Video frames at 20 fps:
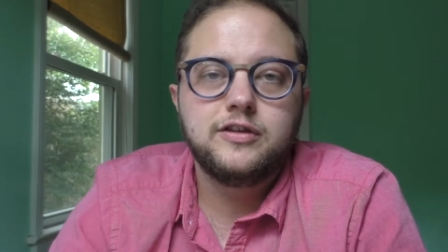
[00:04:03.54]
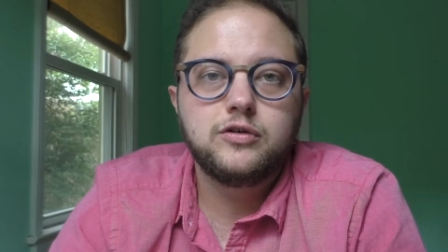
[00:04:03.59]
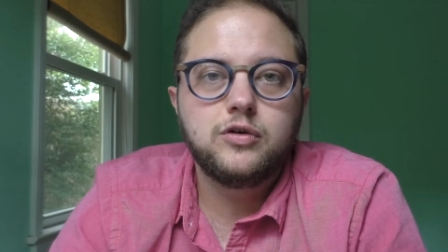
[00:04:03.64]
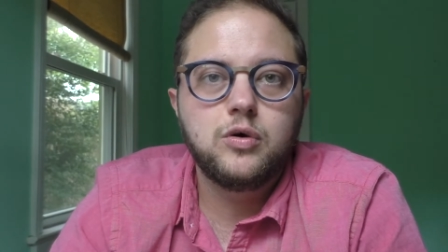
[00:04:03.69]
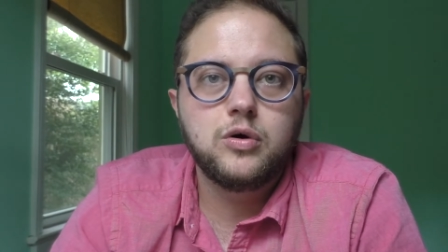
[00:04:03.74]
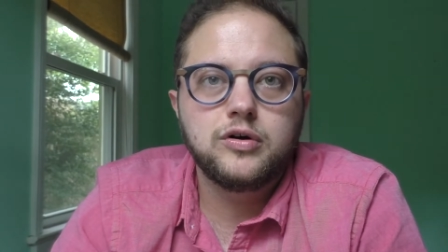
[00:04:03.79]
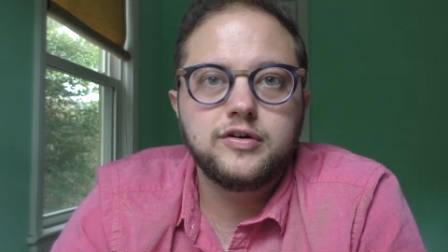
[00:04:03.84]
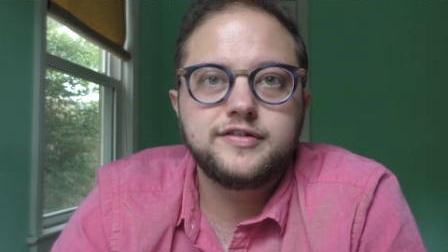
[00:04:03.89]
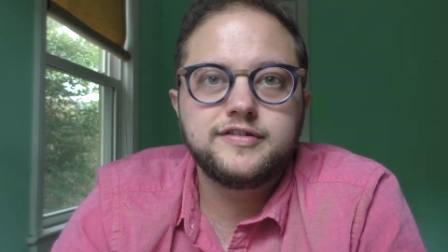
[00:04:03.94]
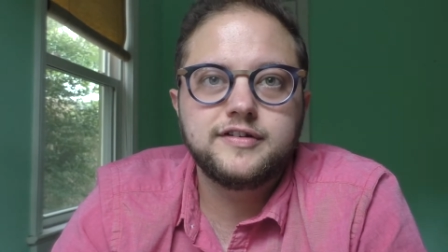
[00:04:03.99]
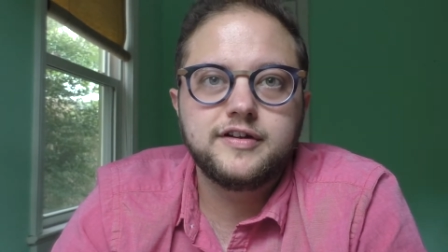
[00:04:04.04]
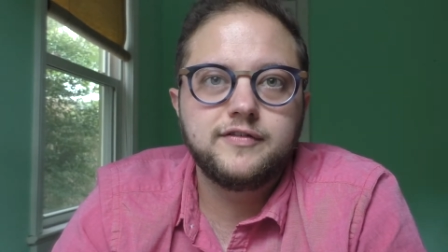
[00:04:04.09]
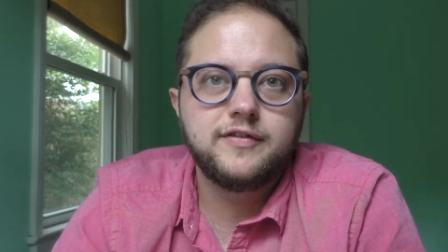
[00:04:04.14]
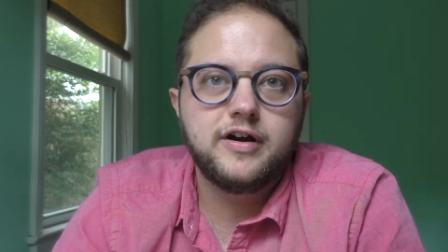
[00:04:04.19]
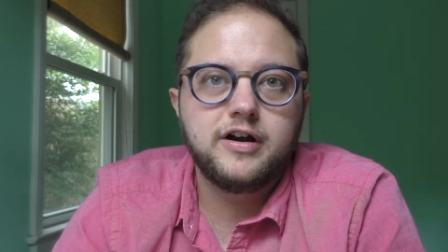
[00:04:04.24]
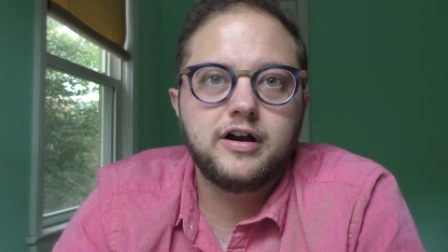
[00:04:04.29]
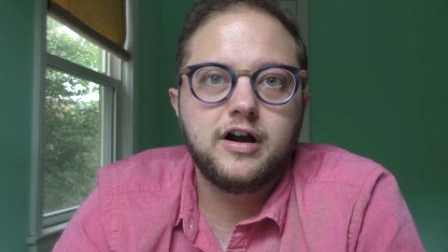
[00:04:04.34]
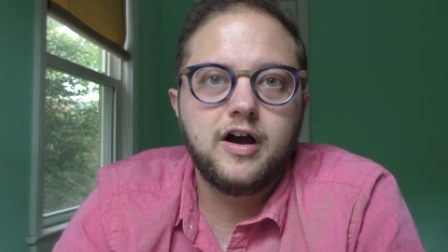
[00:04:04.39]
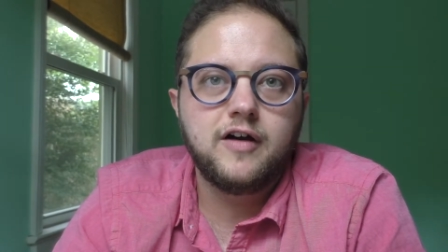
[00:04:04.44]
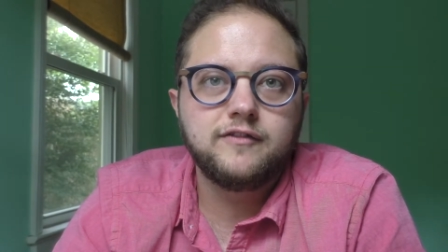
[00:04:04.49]
the course of
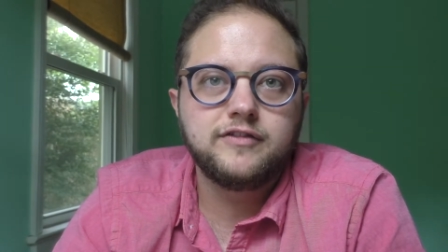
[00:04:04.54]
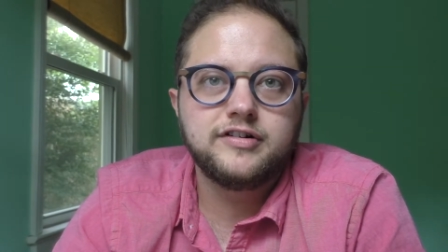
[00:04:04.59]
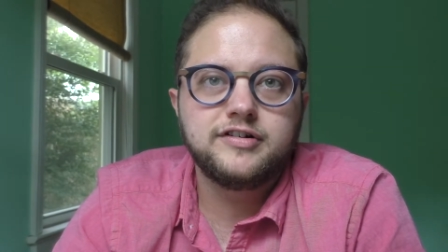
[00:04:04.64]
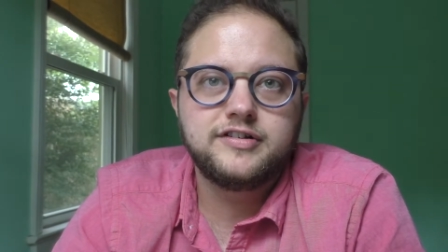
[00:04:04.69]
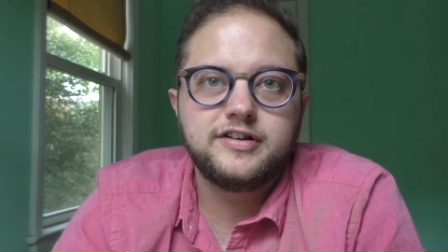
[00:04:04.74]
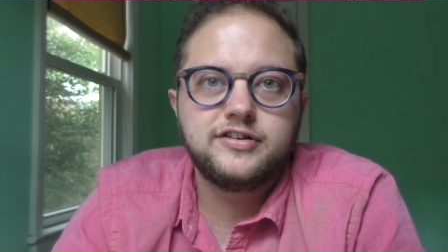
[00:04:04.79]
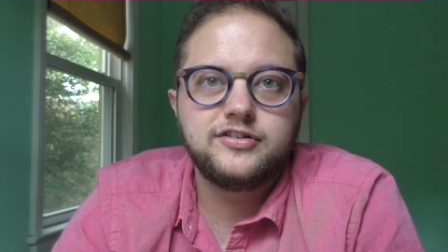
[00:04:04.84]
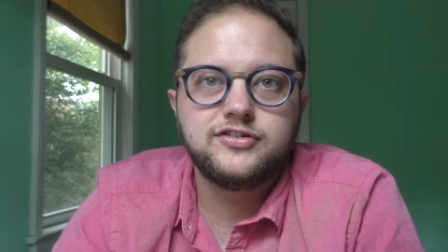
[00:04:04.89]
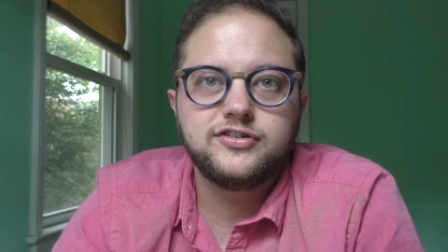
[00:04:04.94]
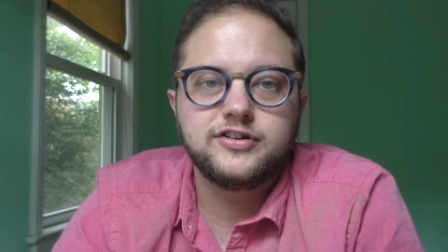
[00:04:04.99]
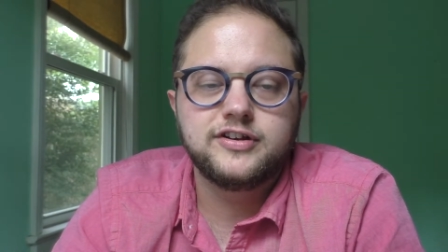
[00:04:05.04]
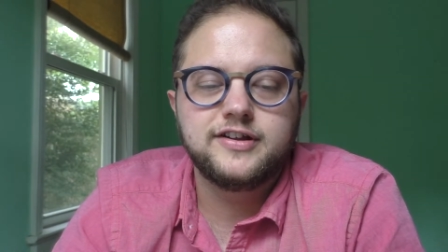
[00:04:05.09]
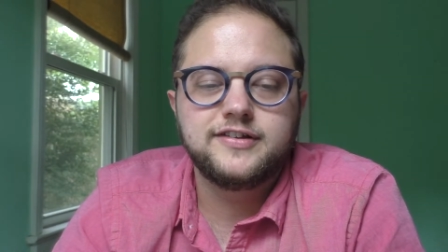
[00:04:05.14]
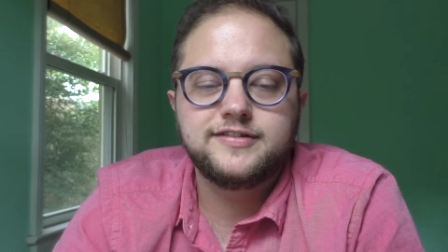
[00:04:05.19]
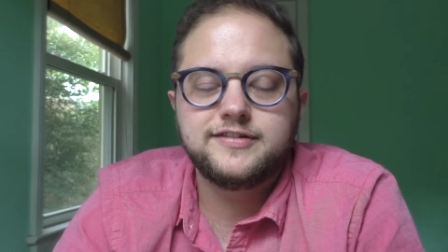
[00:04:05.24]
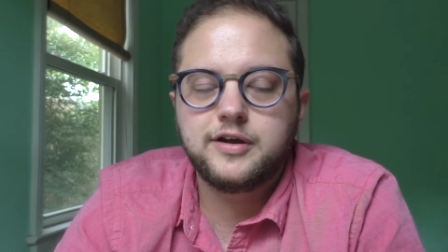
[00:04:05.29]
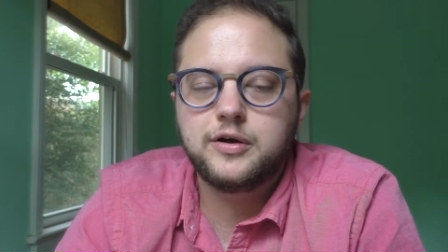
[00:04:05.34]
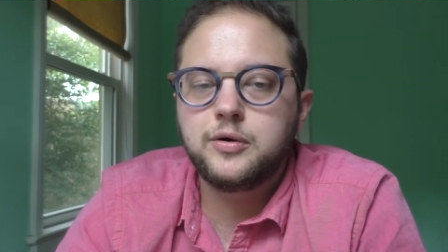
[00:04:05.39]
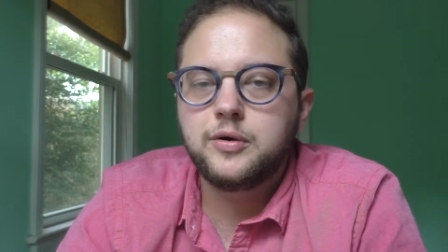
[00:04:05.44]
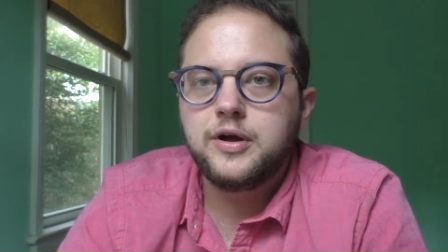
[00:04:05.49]
our conversation.
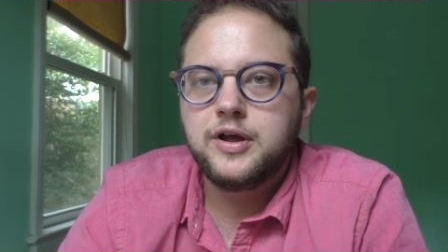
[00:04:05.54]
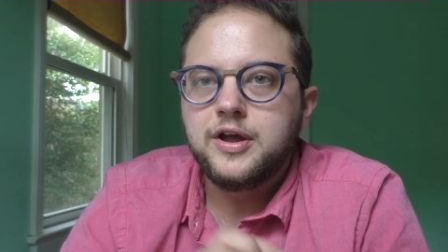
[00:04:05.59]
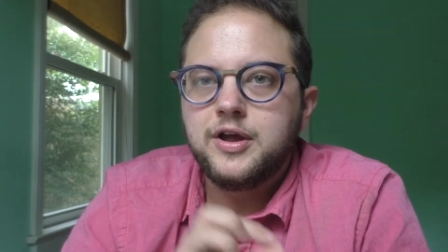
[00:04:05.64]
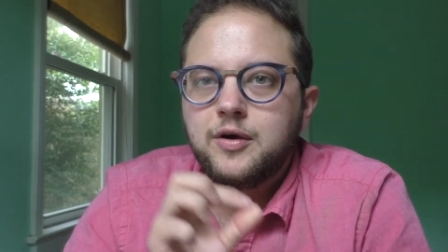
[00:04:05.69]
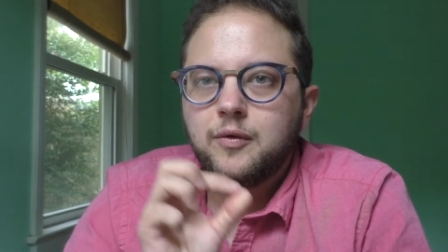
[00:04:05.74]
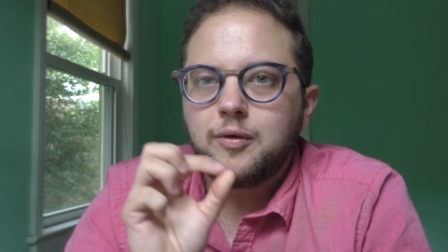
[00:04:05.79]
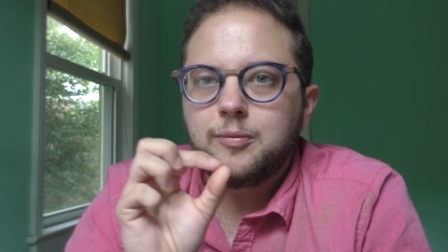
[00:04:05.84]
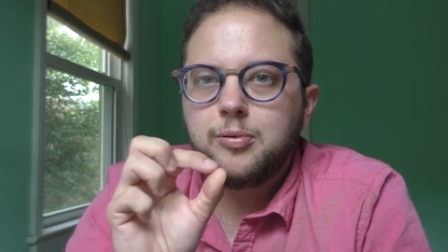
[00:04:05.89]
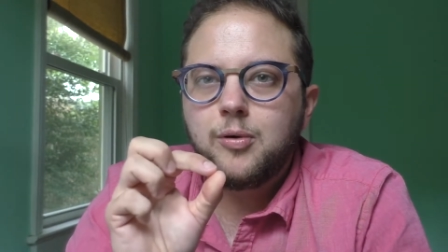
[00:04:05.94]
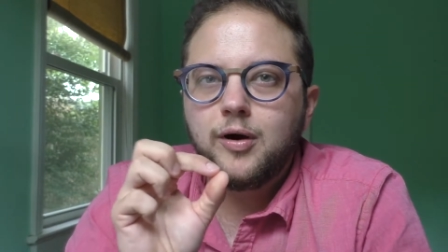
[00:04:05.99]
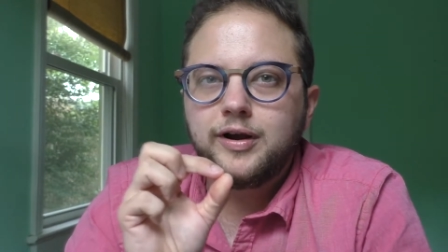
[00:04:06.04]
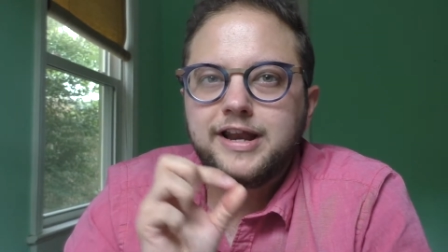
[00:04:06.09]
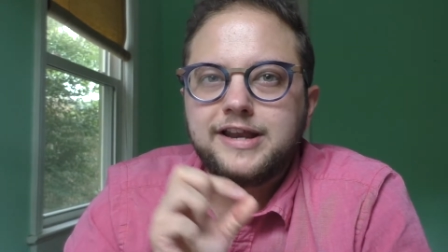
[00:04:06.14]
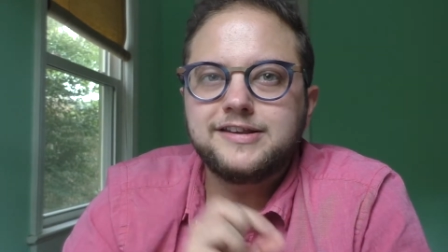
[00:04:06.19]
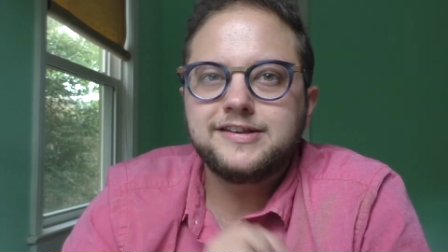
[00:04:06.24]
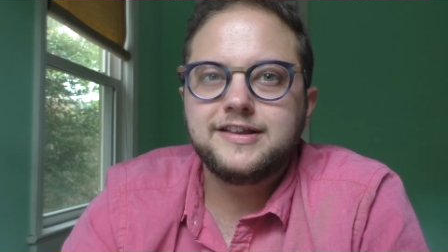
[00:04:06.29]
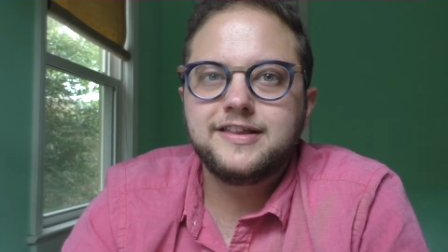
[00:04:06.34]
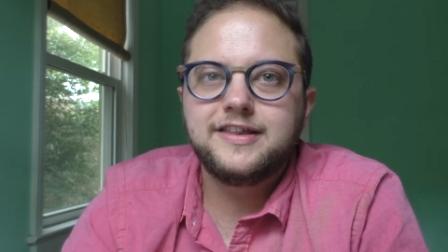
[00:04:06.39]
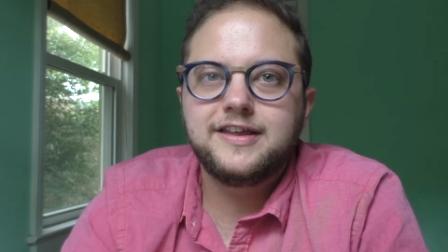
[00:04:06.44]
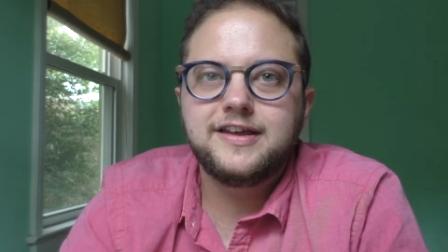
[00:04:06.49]
And so we're
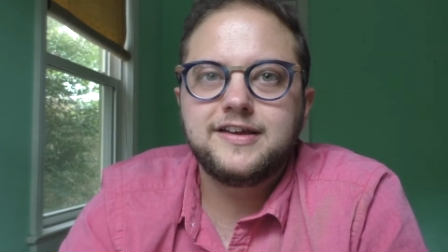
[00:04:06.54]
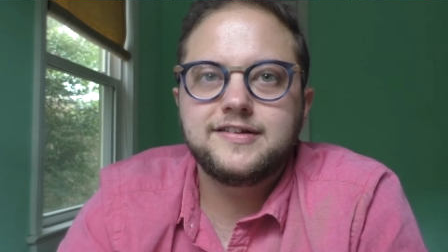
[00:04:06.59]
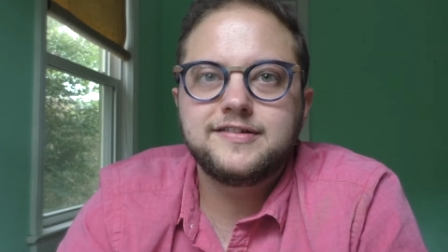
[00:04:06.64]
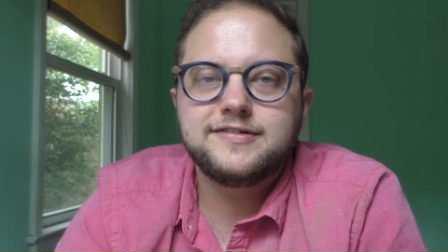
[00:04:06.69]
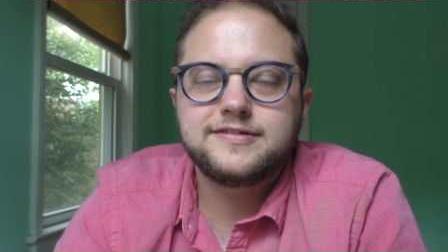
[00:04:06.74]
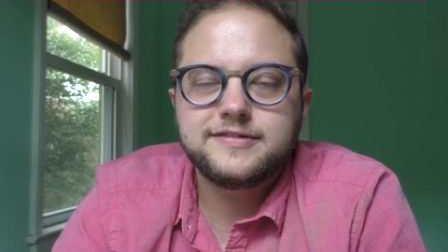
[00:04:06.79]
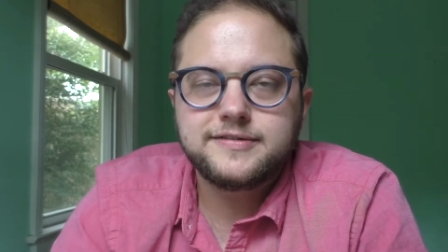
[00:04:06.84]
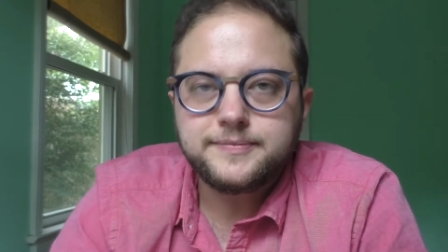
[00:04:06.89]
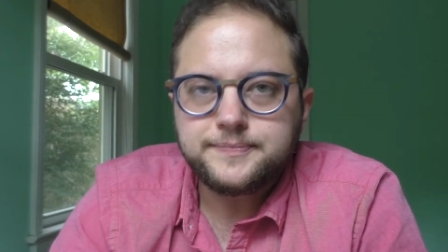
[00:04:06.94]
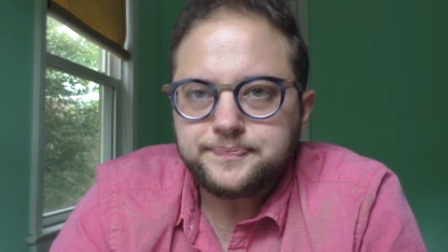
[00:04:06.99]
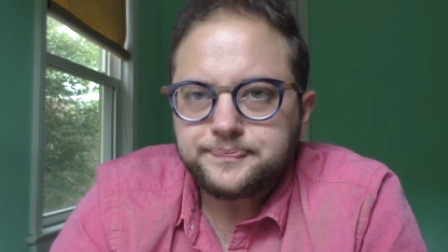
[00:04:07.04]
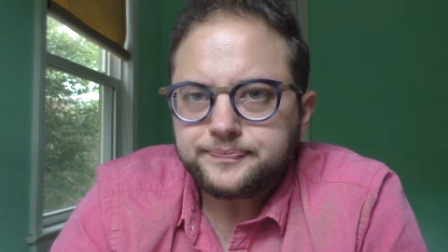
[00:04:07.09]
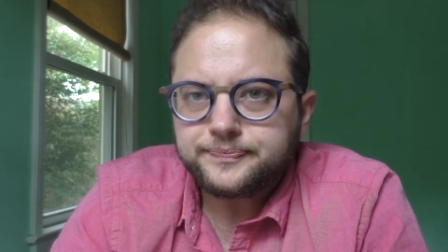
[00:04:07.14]
pointing to this